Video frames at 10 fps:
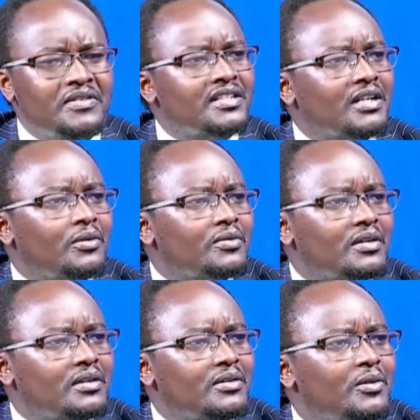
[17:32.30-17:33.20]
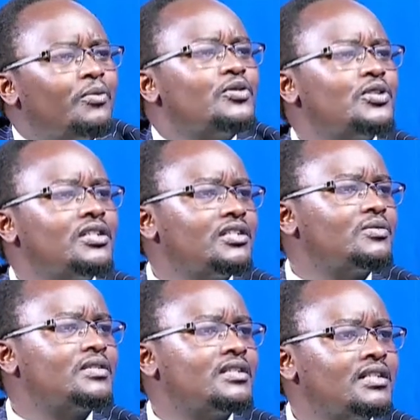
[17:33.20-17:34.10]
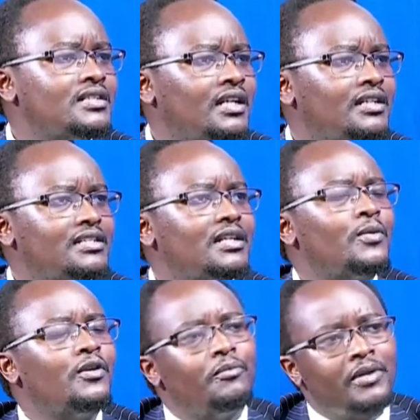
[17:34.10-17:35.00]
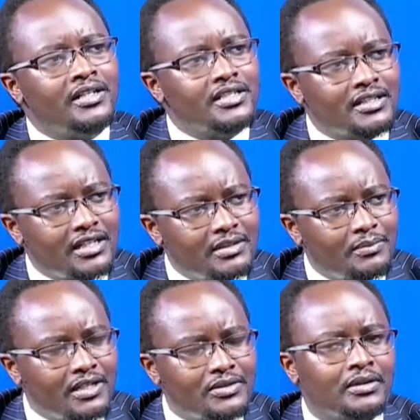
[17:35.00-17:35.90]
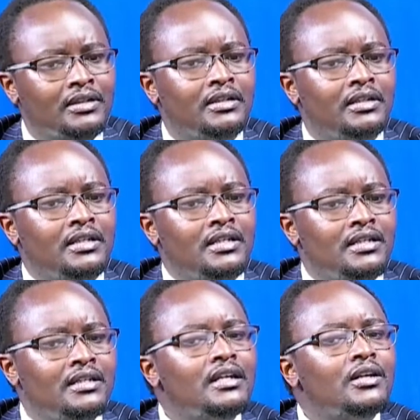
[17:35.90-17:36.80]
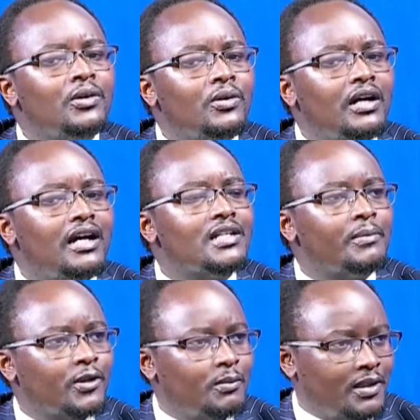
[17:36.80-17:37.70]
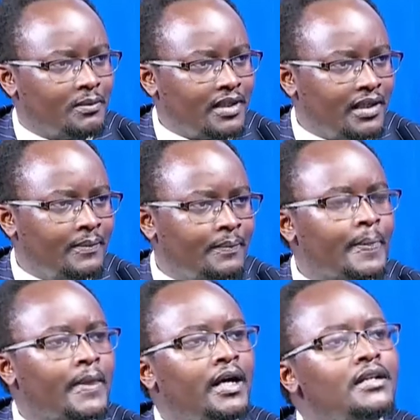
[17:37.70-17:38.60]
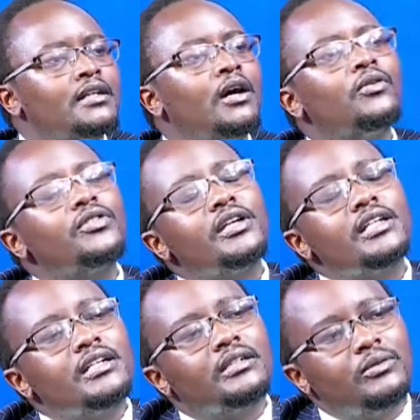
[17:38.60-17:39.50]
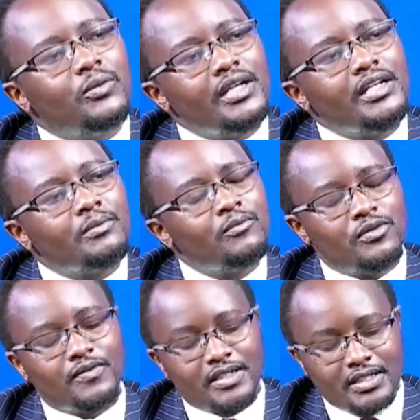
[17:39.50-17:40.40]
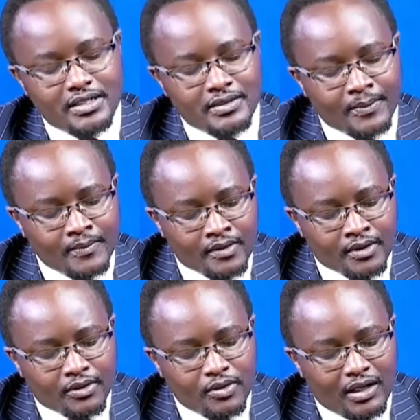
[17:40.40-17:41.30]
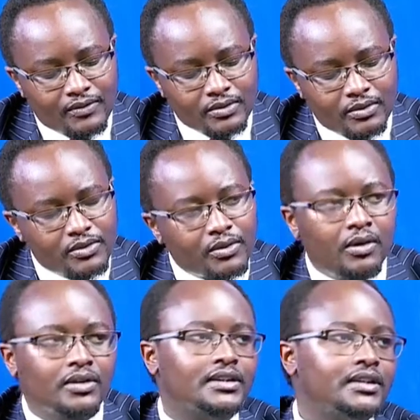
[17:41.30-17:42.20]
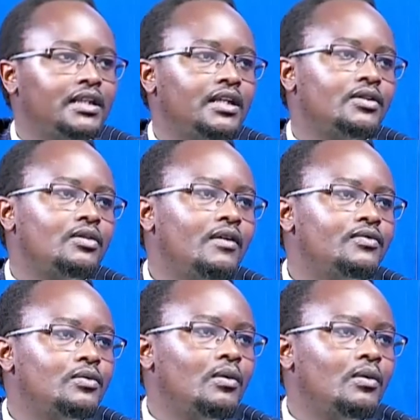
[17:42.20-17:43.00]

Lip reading: even the opportunity to see the child as a way of punishing that person, then the law has a problem there. And now the way it moves is you have to go to court. You have